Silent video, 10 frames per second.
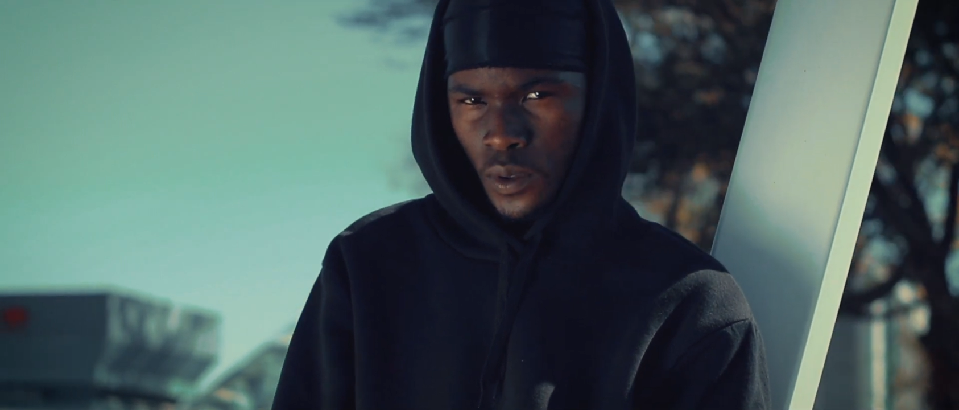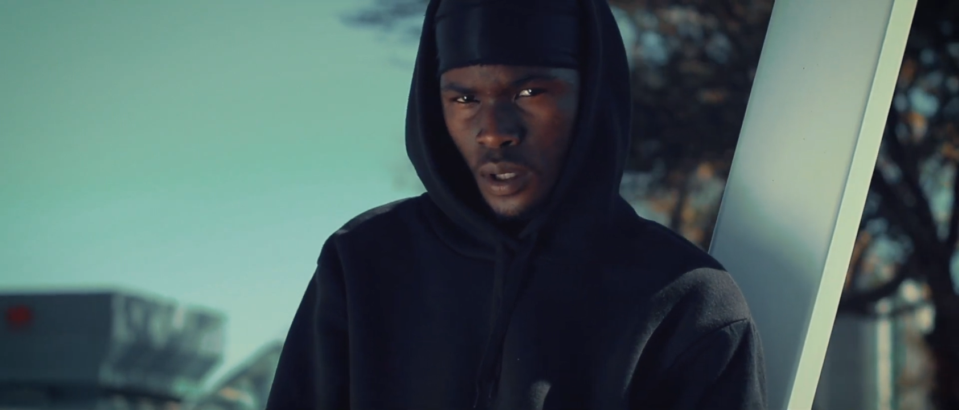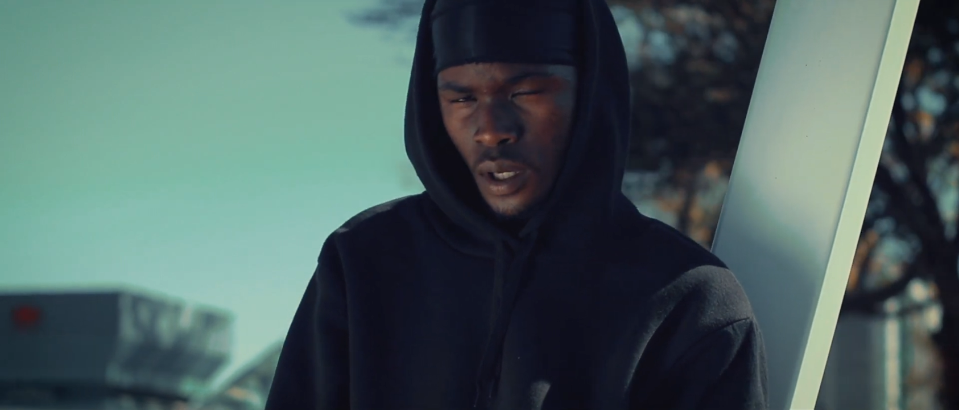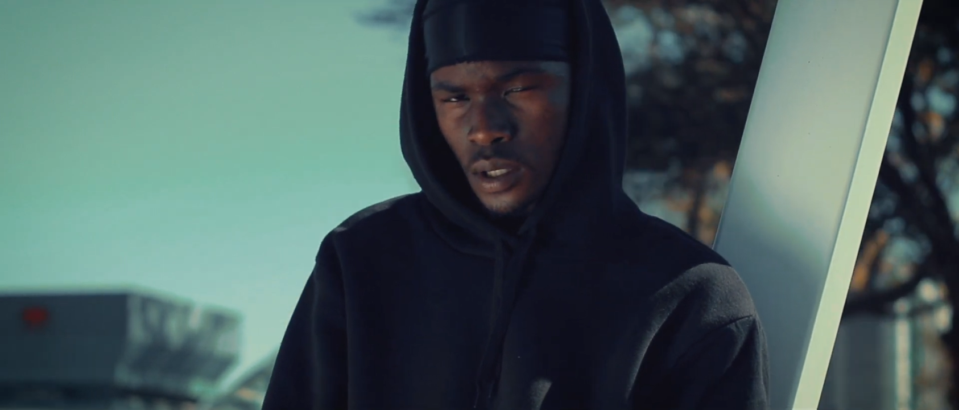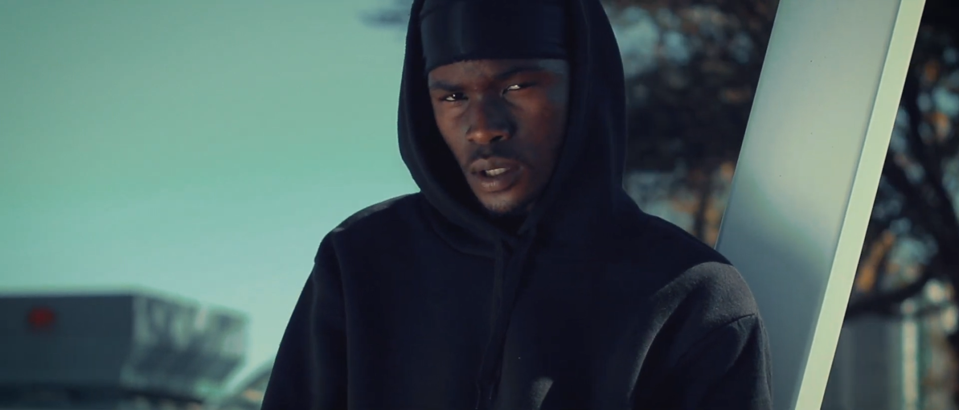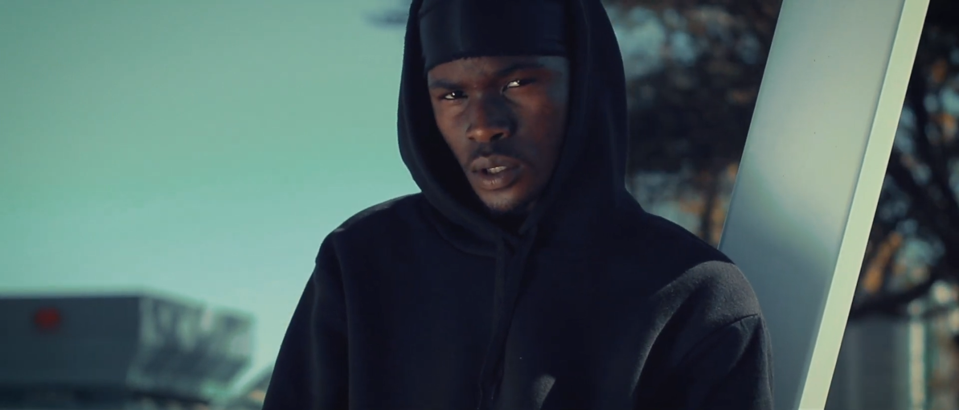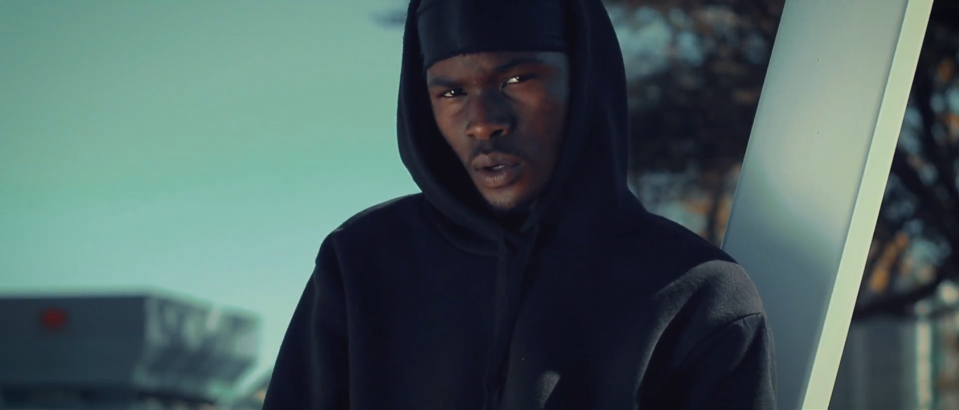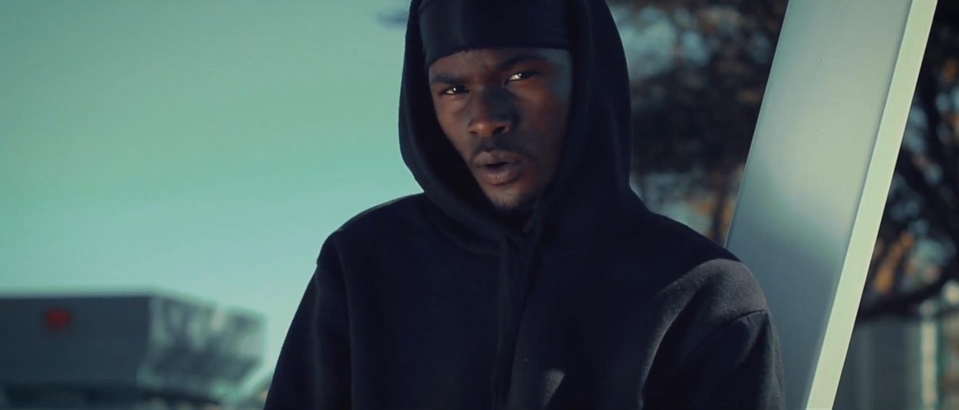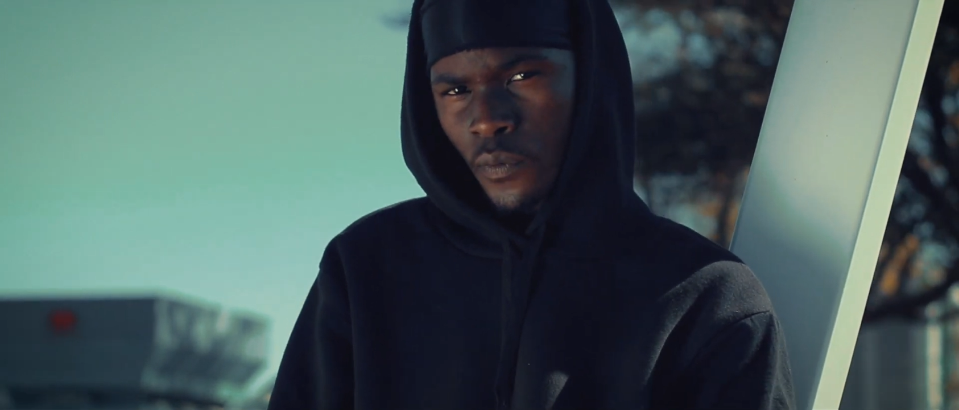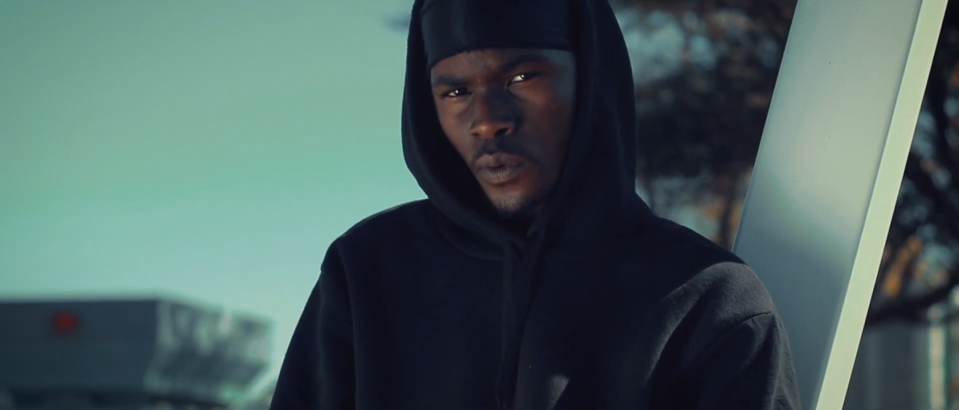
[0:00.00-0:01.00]
I
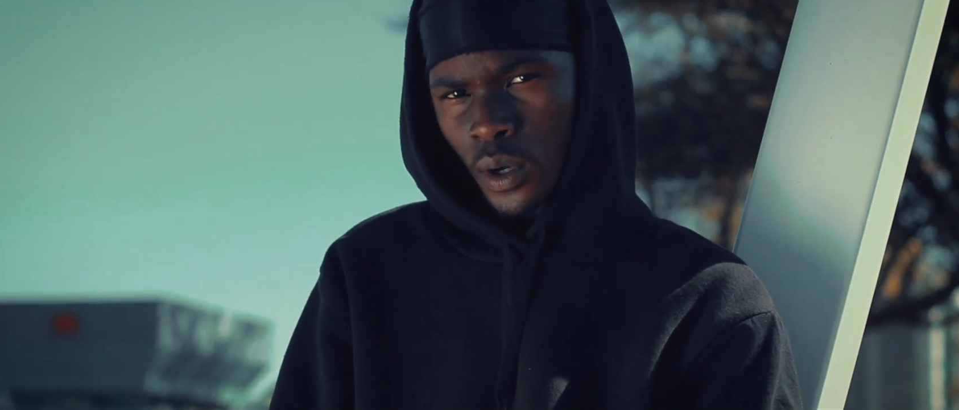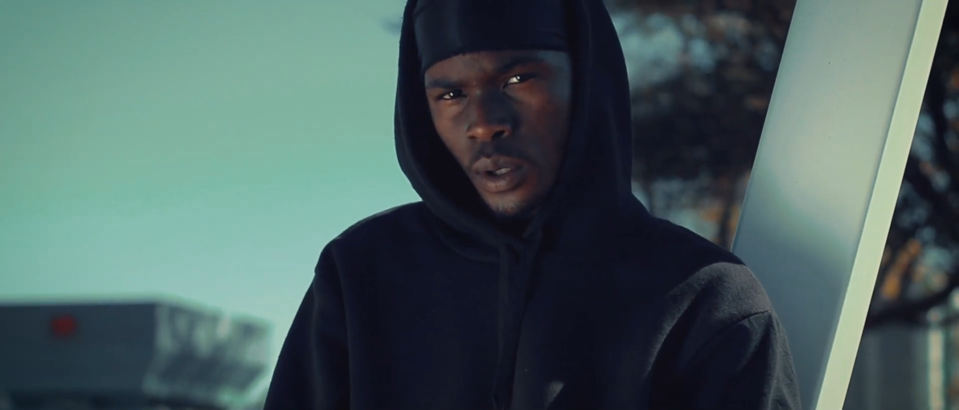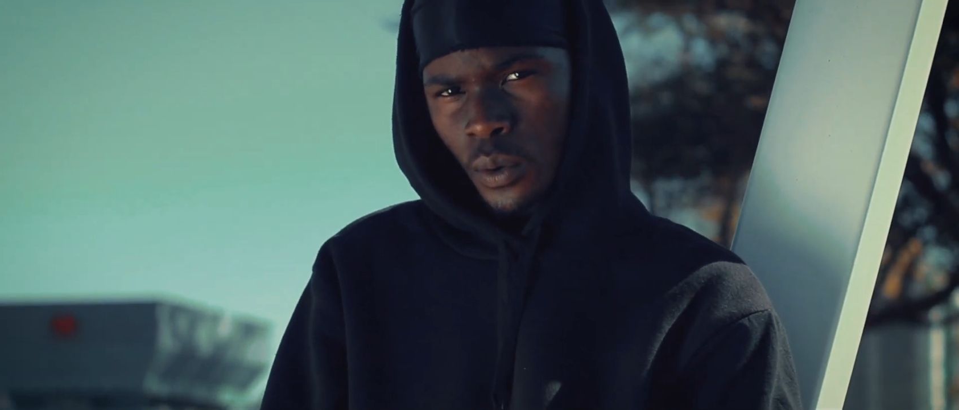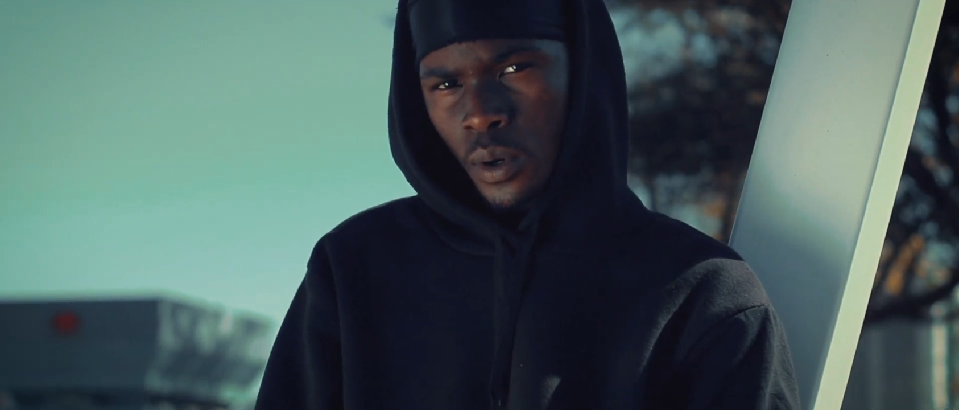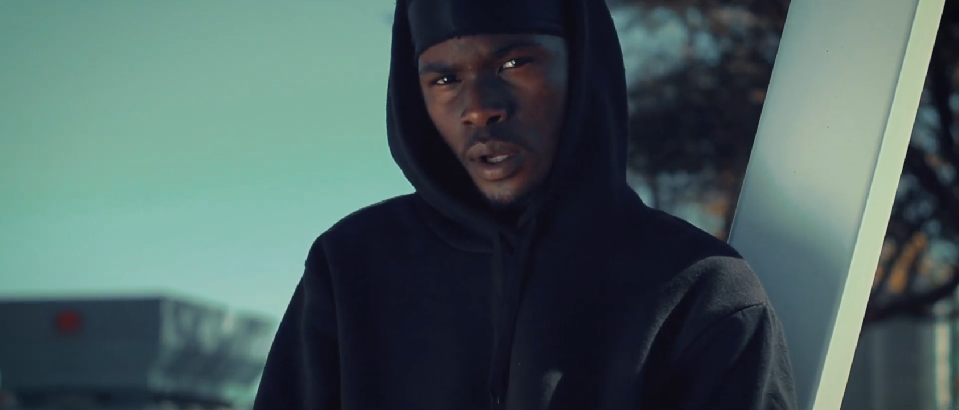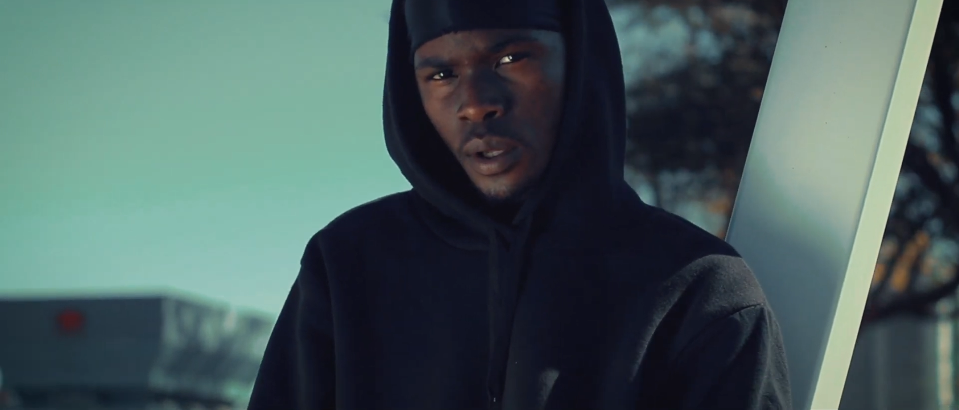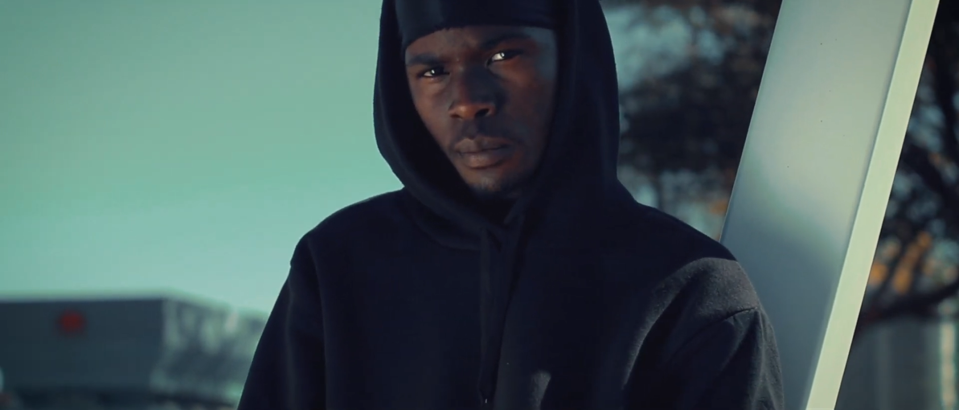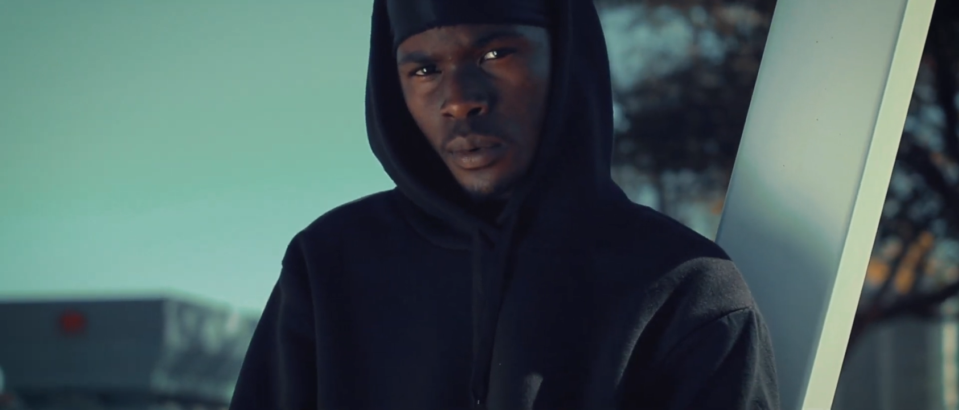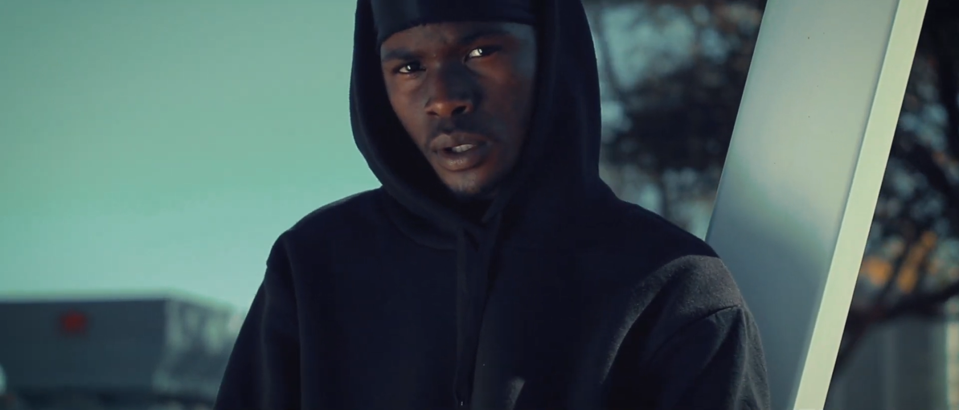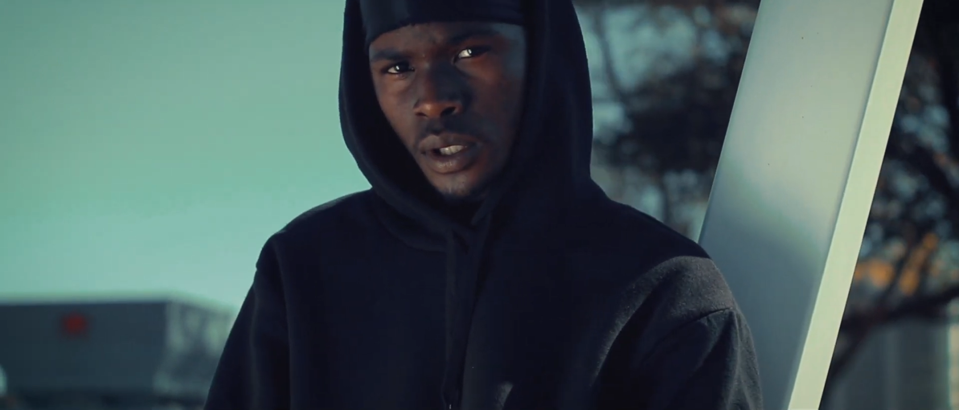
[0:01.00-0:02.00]
deserve way, way
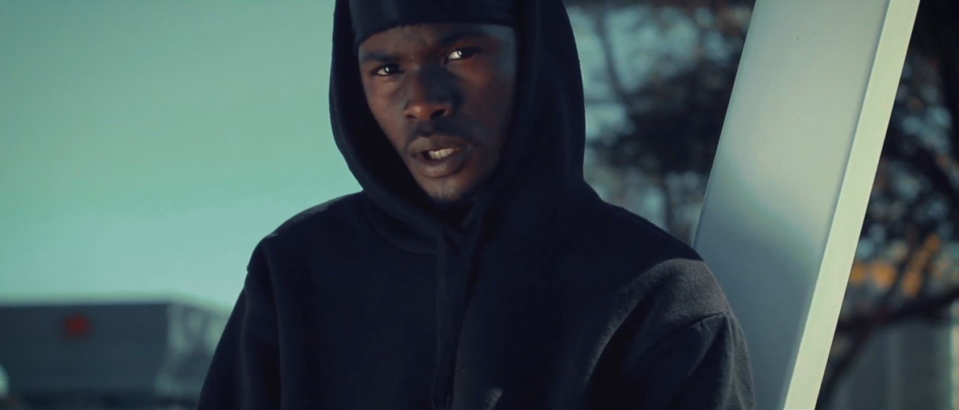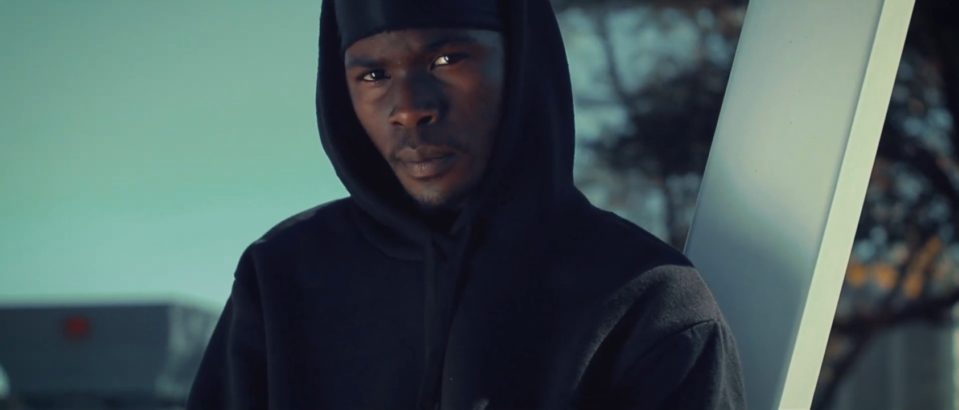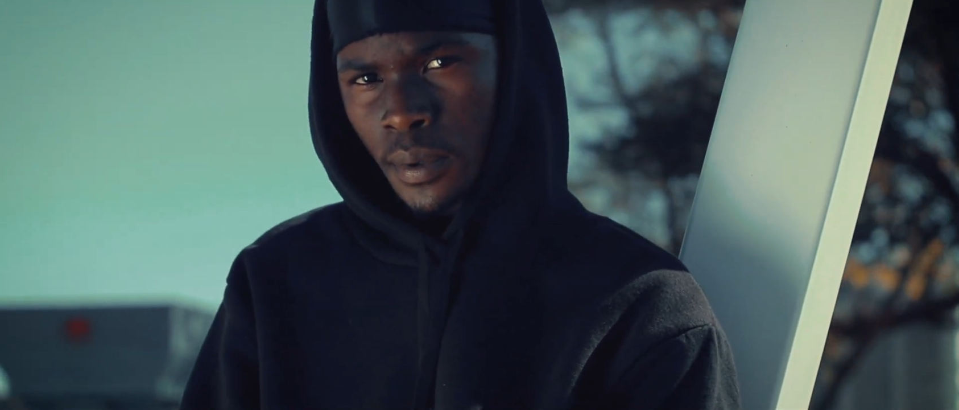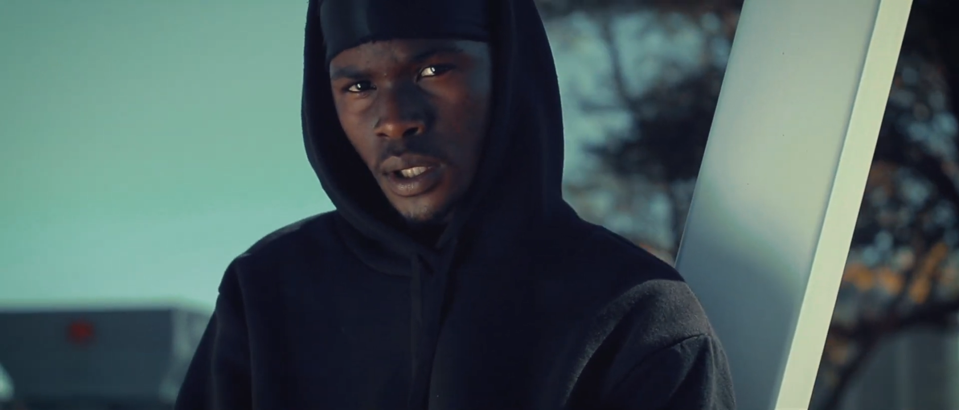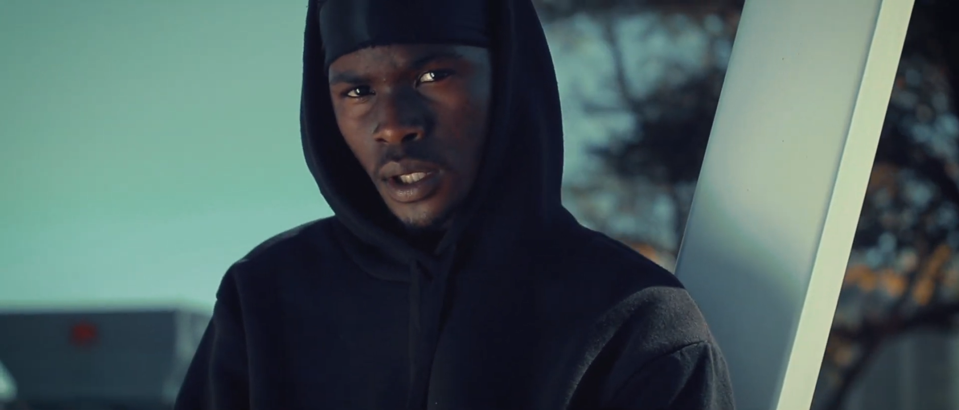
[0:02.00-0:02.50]
more than I've been